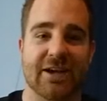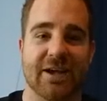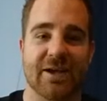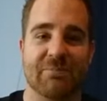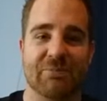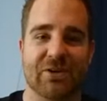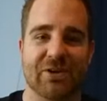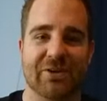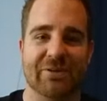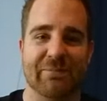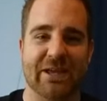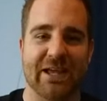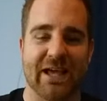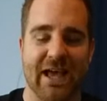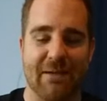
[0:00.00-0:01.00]
I'm gonna
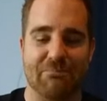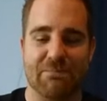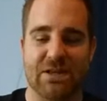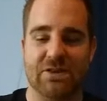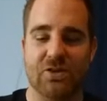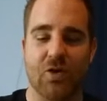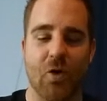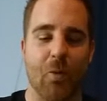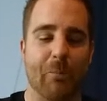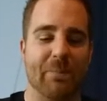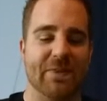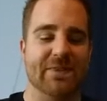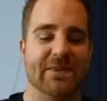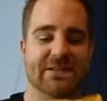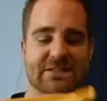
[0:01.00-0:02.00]
be happy to
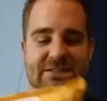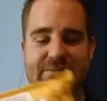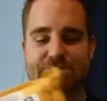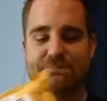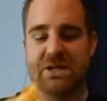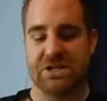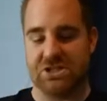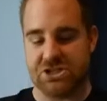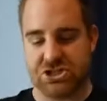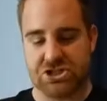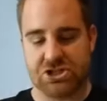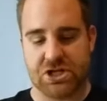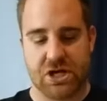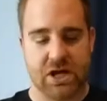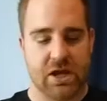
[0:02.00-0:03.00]
open this
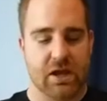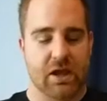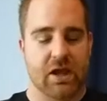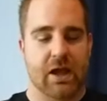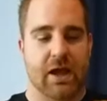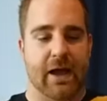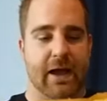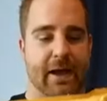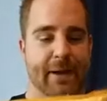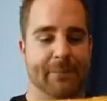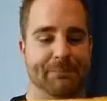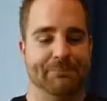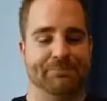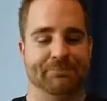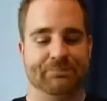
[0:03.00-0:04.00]
bitch.
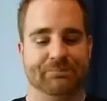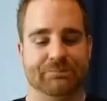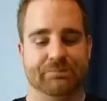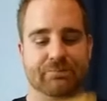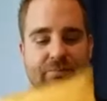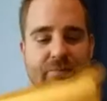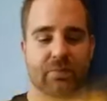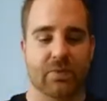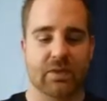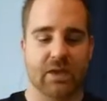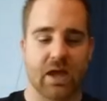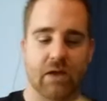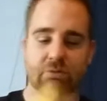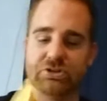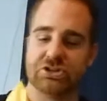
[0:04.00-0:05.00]
Um,
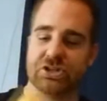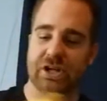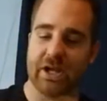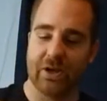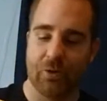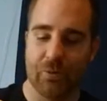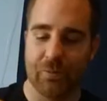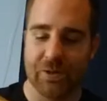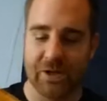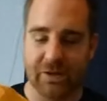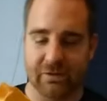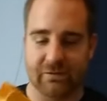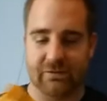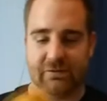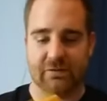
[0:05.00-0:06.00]
how should I open
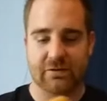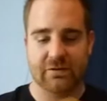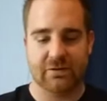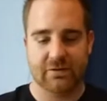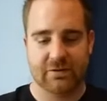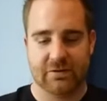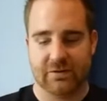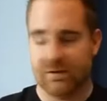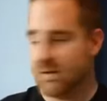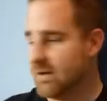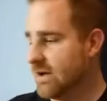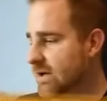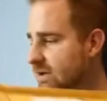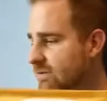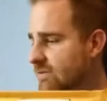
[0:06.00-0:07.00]
it?
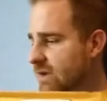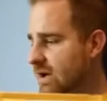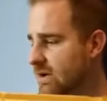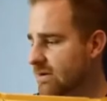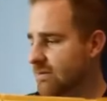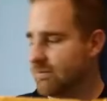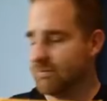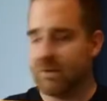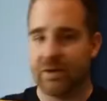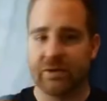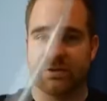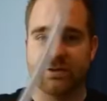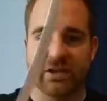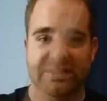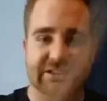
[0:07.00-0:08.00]
And I've got my
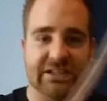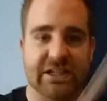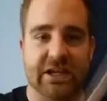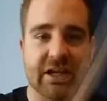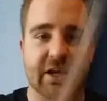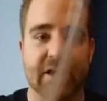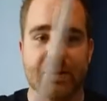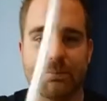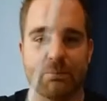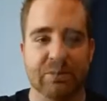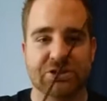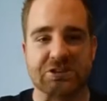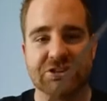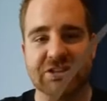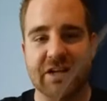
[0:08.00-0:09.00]
trusty
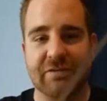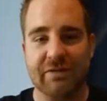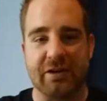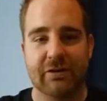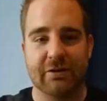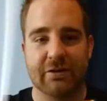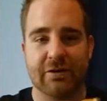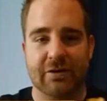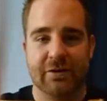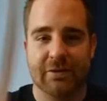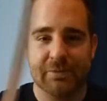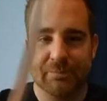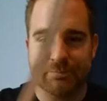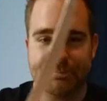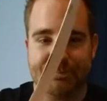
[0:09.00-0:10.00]
butcher's knife here.
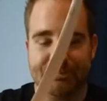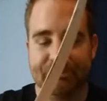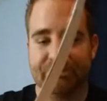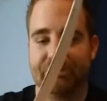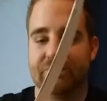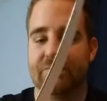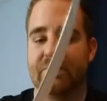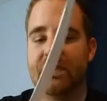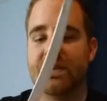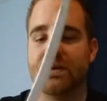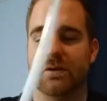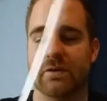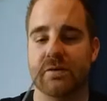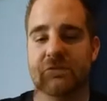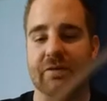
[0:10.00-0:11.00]
I
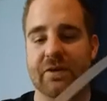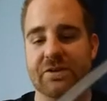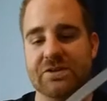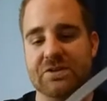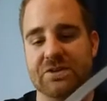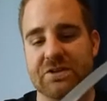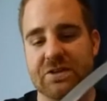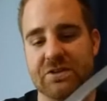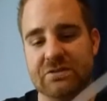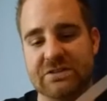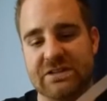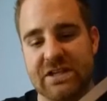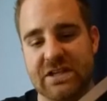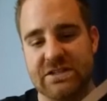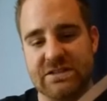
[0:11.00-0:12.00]
don't know if I should use
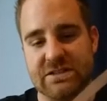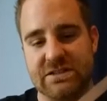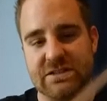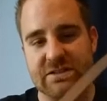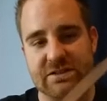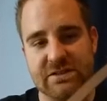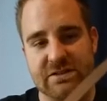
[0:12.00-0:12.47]
this.